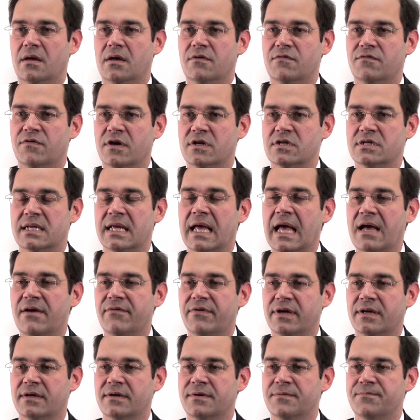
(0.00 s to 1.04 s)
firstly
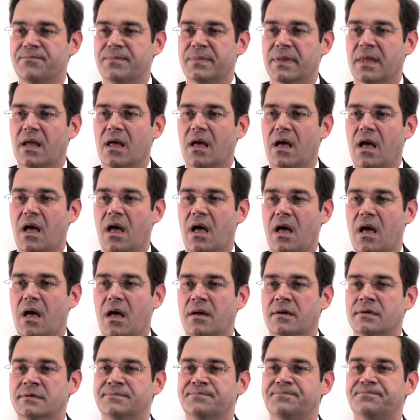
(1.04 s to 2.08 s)
having
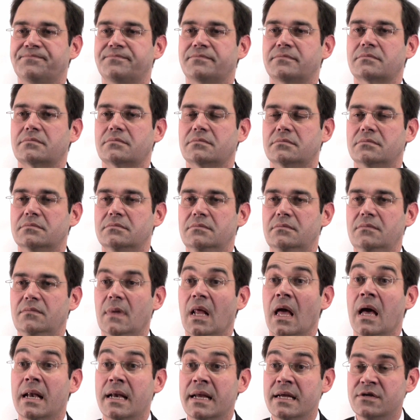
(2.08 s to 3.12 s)

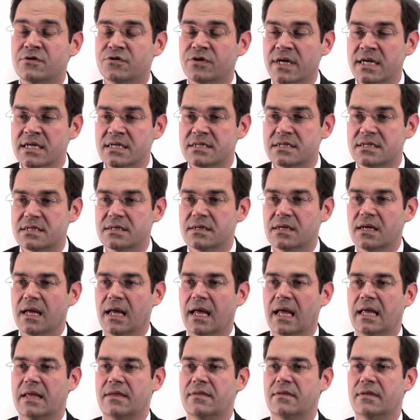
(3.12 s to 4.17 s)
an interest
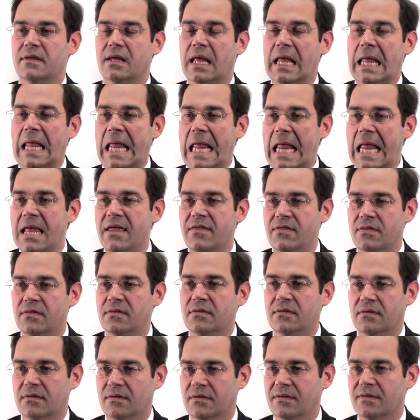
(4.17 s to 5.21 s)
in
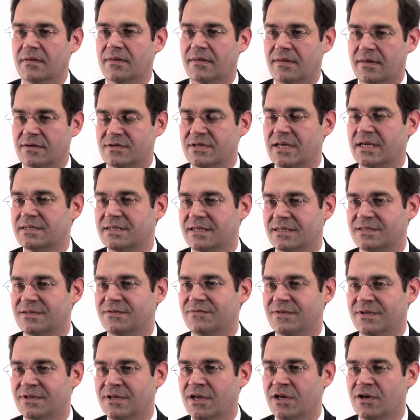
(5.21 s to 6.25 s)
the aesthetics
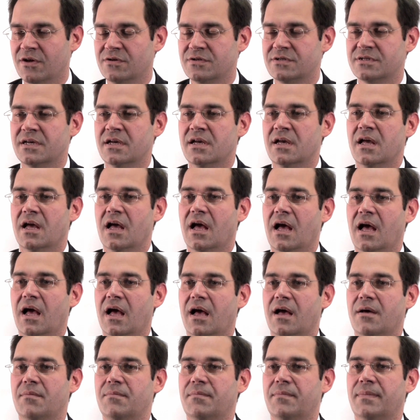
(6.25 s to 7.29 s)
of the nose,
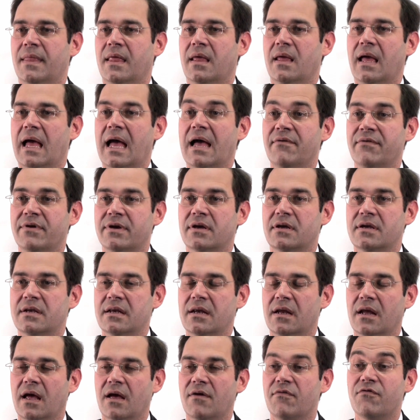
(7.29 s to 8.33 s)
having
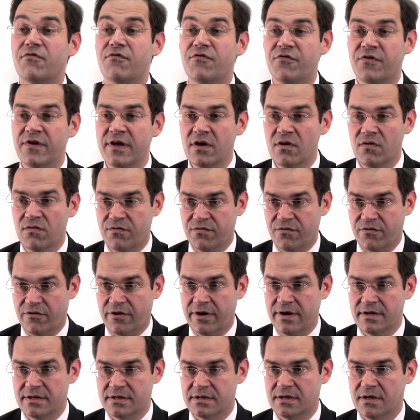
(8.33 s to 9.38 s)
a feel for
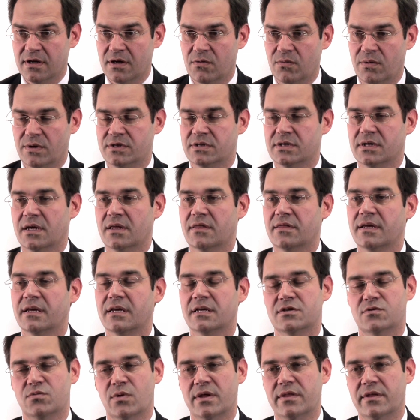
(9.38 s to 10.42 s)
it, which I think
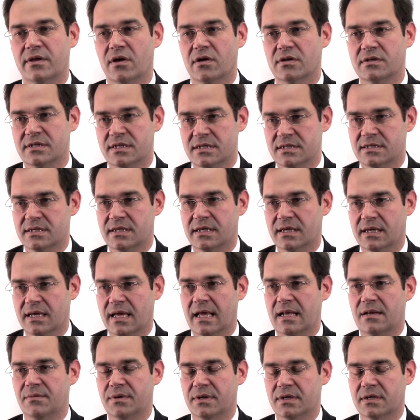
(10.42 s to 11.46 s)
is where the artistic
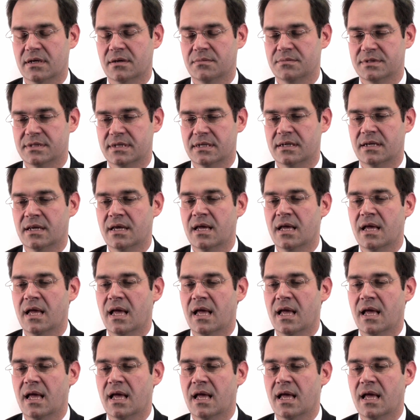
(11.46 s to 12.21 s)
element comes in,